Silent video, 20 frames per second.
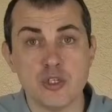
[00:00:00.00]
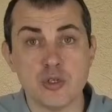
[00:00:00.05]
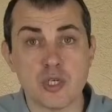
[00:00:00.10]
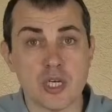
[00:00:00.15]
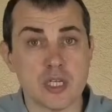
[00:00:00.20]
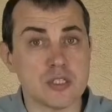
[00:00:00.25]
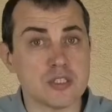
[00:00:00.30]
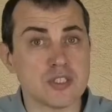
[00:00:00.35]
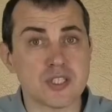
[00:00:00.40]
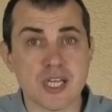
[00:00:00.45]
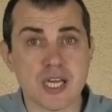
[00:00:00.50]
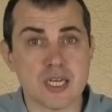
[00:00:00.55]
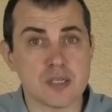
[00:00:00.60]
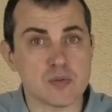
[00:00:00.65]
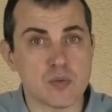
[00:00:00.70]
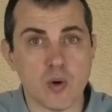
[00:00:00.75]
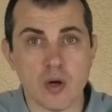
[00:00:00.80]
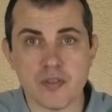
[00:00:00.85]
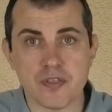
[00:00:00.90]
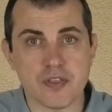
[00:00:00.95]
can understand
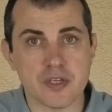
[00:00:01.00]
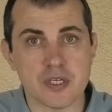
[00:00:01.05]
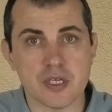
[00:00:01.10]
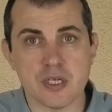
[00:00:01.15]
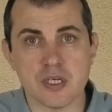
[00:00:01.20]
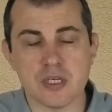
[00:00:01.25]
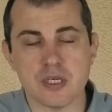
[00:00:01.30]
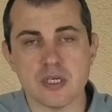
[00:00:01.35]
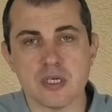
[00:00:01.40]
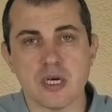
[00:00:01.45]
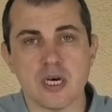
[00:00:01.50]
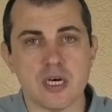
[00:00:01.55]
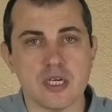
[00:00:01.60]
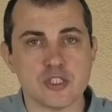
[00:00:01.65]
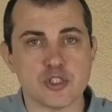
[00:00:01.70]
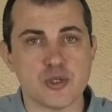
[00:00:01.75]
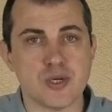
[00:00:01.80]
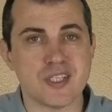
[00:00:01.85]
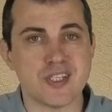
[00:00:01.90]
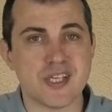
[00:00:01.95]
what the
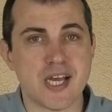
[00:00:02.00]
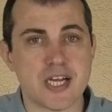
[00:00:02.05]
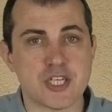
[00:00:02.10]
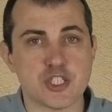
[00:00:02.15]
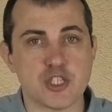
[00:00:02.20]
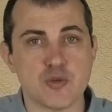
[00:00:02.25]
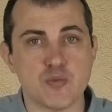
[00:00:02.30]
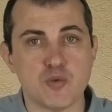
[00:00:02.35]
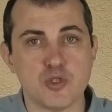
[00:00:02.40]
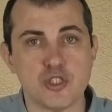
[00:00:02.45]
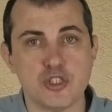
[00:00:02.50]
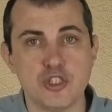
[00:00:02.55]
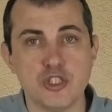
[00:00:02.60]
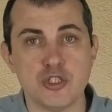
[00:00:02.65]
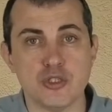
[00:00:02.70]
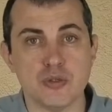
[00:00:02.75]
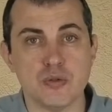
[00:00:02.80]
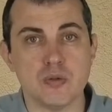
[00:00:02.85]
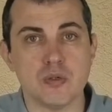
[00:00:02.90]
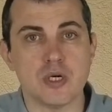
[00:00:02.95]
transaction would
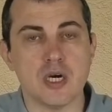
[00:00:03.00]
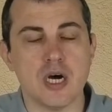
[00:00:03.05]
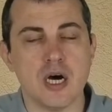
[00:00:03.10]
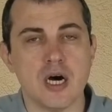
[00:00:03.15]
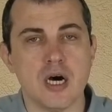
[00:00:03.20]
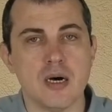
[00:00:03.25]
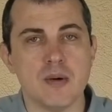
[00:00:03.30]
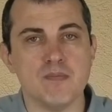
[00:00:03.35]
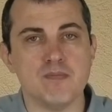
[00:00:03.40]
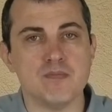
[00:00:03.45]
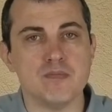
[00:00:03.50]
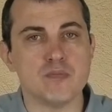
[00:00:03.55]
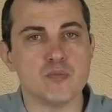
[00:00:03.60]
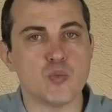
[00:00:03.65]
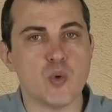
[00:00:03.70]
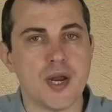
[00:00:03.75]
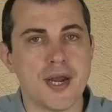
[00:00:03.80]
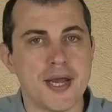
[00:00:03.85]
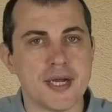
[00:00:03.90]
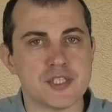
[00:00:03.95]
do
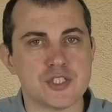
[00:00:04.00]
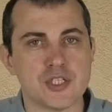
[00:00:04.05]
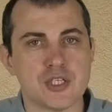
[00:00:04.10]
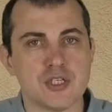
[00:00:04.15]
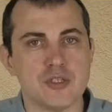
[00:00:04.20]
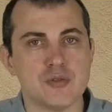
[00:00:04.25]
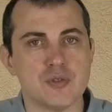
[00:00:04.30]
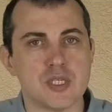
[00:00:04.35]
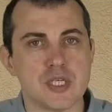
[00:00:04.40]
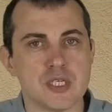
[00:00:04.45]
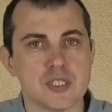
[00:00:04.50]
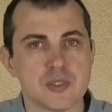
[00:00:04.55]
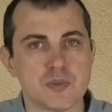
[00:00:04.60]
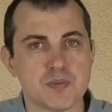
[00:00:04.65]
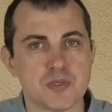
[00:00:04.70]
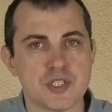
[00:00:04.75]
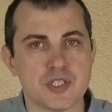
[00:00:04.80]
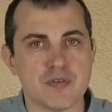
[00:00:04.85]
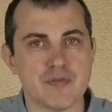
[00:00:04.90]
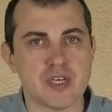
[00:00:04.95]
when executing a
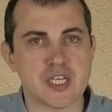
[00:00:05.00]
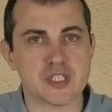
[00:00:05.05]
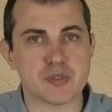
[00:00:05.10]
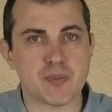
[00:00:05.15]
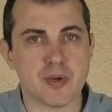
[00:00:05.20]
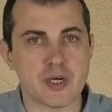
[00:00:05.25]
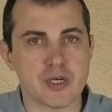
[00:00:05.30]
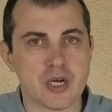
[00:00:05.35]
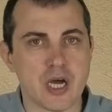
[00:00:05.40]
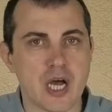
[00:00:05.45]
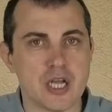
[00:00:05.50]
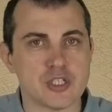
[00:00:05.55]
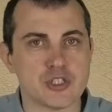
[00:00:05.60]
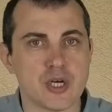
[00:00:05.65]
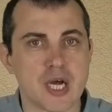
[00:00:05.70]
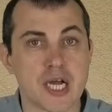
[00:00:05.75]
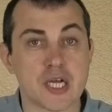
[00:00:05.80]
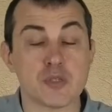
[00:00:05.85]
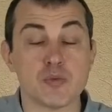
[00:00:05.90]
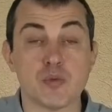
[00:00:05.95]
specific smart
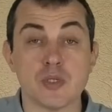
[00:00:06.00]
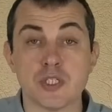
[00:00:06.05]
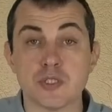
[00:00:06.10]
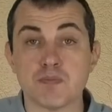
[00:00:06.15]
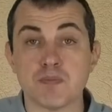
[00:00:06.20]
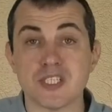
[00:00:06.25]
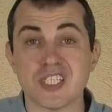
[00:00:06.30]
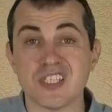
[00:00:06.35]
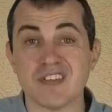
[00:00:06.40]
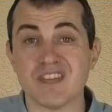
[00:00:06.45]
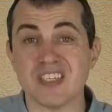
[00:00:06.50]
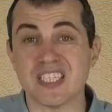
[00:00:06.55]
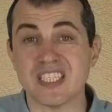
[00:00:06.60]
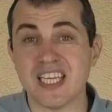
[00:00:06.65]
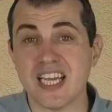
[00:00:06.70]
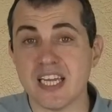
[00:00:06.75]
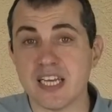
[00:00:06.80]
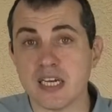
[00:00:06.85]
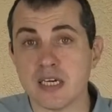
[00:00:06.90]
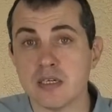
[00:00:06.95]
contract with specific
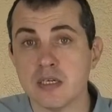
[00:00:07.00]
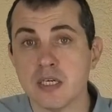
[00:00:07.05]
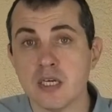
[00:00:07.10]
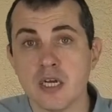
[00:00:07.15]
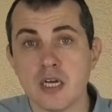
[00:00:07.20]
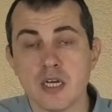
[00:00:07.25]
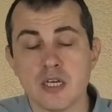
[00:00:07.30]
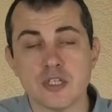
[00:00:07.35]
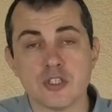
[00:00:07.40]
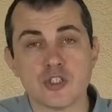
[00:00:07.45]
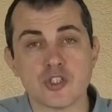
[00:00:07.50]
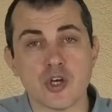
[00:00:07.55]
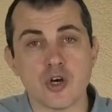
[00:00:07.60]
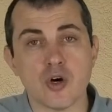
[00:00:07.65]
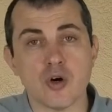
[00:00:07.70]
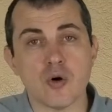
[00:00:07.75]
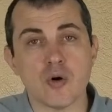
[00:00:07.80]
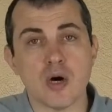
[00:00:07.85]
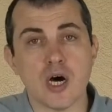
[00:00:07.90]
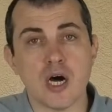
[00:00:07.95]
data.
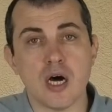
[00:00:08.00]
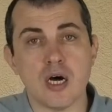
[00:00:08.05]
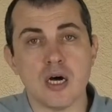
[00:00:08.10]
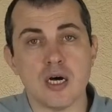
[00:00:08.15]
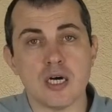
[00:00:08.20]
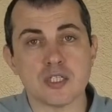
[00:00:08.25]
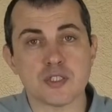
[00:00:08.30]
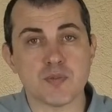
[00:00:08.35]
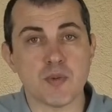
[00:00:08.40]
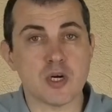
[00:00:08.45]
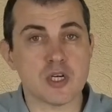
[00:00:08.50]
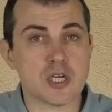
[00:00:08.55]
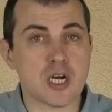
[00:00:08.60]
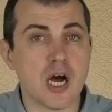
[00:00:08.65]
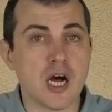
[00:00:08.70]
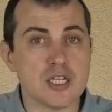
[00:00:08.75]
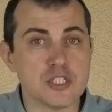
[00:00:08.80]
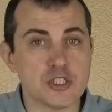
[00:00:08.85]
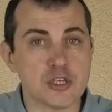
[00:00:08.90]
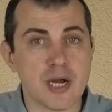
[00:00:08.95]
So a smart
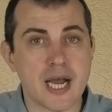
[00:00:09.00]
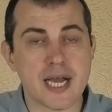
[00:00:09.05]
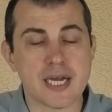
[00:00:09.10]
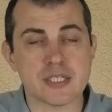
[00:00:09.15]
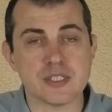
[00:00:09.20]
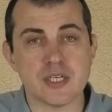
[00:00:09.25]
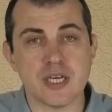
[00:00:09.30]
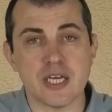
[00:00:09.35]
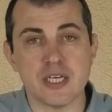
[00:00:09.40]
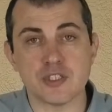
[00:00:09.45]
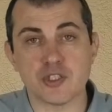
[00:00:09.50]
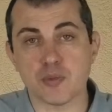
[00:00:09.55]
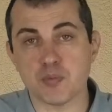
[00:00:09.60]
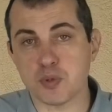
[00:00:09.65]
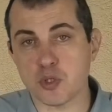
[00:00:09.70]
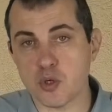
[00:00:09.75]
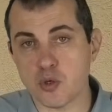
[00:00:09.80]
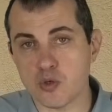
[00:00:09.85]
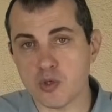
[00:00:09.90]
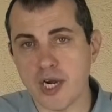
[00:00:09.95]
contract is a
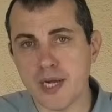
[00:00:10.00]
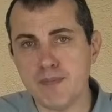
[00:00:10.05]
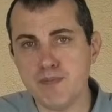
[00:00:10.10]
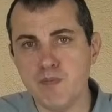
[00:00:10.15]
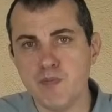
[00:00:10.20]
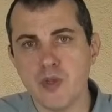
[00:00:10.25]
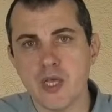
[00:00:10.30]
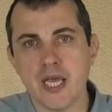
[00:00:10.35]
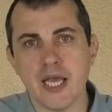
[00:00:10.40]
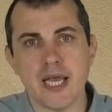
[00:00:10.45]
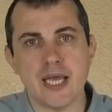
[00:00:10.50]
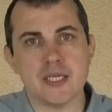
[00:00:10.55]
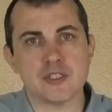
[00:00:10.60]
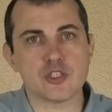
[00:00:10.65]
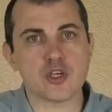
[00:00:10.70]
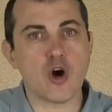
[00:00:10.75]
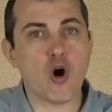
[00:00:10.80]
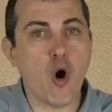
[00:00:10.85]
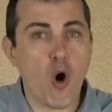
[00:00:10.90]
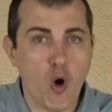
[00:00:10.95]
program. It's
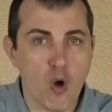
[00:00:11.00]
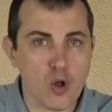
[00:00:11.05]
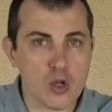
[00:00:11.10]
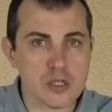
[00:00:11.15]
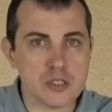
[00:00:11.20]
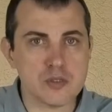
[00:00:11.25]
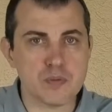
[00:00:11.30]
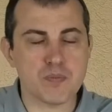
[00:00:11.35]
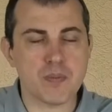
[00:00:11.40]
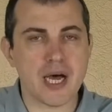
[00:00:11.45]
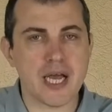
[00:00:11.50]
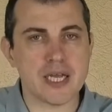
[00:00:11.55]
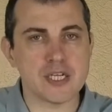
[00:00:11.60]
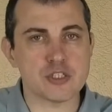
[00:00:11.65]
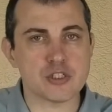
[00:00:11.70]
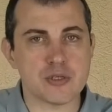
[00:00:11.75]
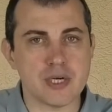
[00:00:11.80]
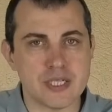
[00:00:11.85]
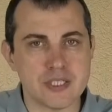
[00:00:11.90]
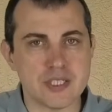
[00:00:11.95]
called by a
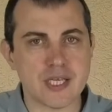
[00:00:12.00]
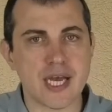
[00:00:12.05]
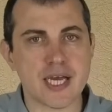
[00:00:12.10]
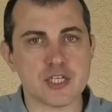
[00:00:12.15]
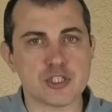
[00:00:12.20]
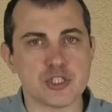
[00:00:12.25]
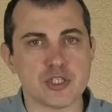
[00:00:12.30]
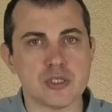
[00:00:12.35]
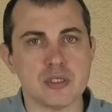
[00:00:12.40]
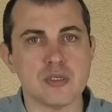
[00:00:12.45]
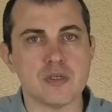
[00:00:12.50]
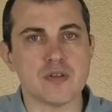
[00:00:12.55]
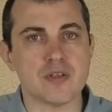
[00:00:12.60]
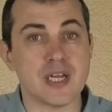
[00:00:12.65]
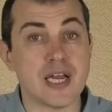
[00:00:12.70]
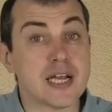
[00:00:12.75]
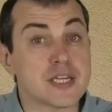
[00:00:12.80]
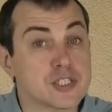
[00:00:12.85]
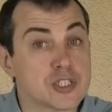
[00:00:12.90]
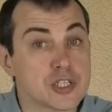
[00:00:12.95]
transaction that
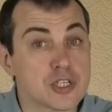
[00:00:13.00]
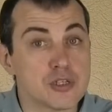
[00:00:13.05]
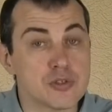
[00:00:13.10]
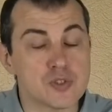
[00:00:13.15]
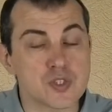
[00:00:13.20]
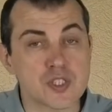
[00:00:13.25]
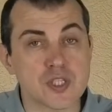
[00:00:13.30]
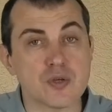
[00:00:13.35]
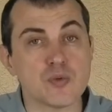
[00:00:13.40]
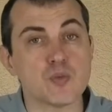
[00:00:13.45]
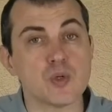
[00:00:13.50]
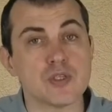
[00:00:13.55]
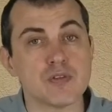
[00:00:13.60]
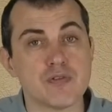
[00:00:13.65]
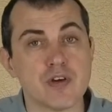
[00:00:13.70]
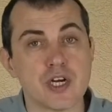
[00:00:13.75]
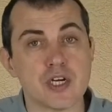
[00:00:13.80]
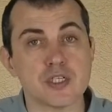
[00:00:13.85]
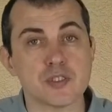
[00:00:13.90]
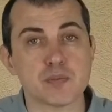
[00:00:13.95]
executes it with
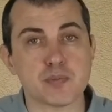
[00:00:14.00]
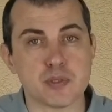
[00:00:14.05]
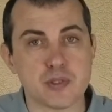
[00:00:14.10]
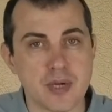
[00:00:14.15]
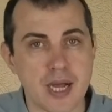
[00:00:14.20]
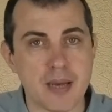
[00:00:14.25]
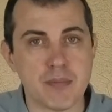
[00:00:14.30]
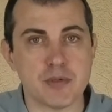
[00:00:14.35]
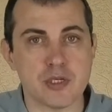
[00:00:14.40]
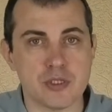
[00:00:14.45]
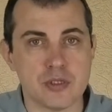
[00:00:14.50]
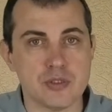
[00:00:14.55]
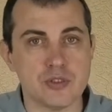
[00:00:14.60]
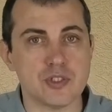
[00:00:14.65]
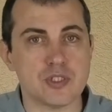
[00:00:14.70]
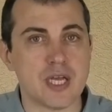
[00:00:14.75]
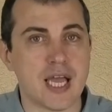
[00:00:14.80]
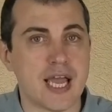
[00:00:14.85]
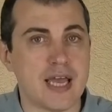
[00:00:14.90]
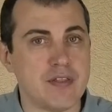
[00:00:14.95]
various
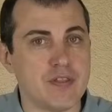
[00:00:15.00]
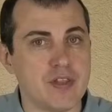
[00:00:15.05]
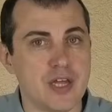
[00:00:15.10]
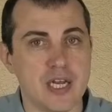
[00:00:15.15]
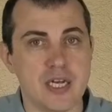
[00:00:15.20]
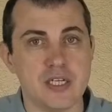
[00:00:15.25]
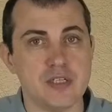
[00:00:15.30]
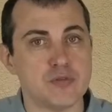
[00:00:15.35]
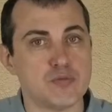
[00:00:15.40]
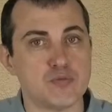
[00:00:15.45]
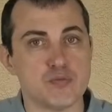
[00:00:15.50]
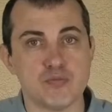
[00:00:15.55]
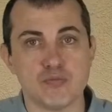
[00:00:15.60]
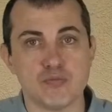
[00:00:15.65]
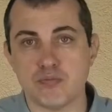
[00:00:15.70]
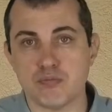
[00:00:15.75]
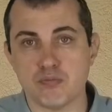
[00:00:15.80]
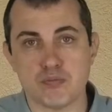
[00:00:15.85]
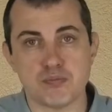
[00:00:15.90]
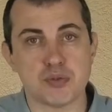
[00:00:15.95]
parameters, and then it
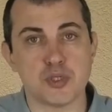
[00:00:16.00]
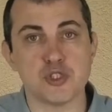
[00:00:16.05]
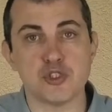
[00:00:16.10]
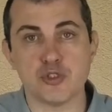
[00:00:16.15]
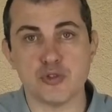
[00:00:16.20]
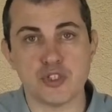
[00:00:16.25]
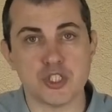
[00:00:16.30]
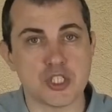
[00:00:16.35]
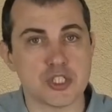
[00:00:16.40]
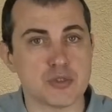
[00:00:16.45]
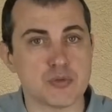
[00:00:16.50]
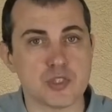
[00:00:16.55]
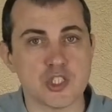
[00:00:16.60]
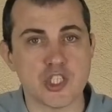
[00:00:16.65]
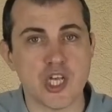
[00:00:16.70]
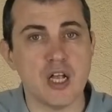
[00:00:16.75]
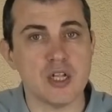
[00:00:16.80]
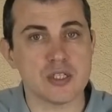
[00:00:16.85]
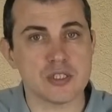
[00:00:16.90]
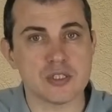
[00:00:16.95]
produces a
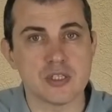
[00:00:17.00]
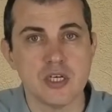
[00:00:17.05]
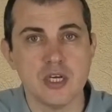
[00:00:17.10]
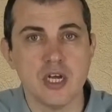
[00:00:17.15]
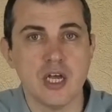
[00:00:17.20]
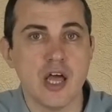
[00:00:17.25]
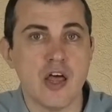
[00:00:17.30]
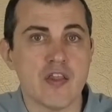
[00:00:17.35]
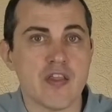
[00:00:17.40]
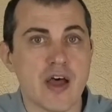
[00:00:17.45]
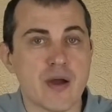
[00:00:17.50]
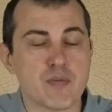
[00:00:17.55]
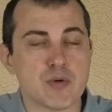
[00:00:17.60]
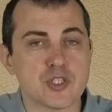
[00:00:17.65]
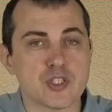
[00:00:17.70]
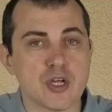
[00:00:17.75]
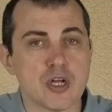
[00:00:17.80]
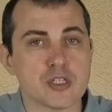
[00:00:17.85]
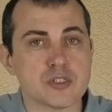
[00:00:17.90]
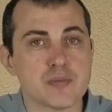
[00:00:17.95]
result. That
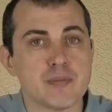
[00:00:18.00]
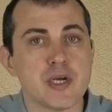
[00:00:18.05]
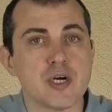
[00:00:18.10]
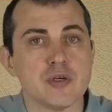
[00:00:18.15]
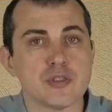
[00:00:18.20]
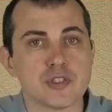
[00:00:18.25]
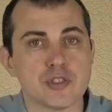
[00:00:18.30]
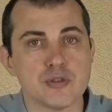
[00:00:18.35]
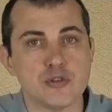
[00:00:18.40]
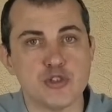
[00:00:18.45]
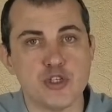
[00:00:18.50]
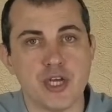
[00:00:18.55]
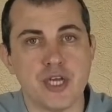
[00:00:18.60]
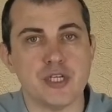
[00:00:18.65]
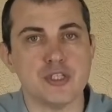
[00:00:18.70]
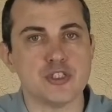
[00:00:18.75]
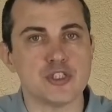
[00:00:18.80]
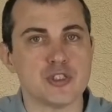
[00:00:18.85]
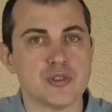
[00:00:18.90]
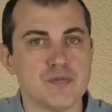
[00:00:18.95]
result may also
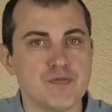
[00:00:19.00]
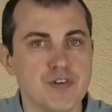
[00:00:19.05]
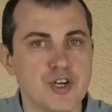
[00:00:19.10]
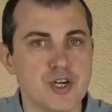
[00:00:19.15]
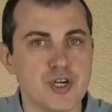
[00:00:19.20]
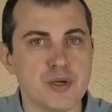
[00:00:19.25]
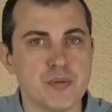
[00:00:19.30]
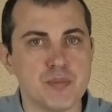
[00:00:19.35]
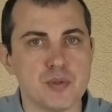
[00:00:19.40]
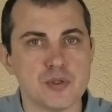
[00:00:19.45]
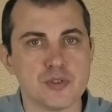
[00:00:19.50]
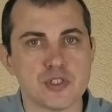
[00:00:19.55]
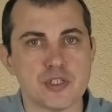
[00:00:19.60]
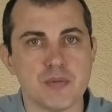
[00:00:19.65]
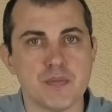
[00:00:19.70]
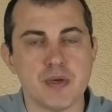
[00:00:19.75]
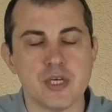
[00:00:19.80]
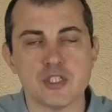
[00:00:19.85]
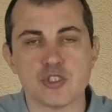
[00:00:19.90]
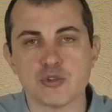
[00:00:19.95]
change some variables. It
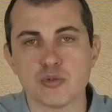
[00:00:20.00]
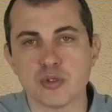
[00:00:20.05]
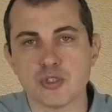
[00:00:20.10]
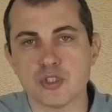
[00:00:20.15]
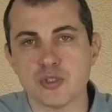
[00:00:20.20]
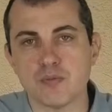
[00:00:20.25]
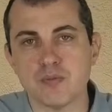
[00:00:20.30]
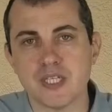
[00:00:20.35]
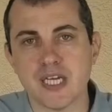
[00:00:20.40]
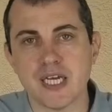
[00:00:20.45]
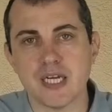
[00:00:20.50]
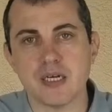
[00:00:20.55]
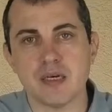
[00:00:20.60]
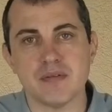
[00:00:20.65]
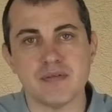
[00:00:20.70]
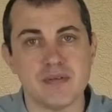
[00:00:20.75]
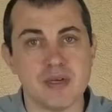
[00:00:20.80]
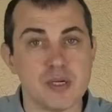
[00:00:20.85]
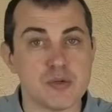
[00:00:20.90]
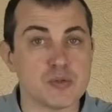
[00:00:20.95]
may store some data.
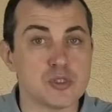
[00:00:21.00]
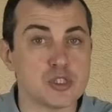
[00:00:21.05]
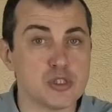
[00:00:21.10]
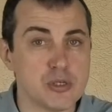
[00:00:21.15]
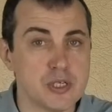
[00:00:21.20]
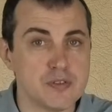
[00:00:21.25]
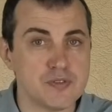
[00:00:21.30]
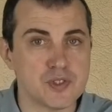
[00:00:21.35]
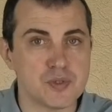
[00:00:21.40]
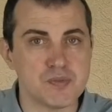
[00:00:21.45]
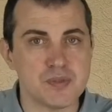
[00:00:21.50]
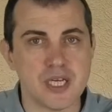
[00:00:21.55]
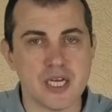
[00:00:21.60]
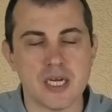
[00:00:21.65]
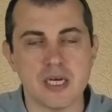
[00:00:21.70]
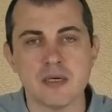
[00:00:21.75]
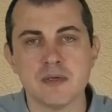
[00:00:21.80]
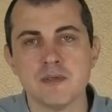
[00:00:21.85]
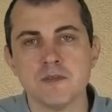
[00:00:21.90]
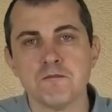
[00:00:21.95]
It may retrieve some
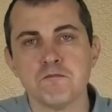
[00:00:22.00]
data.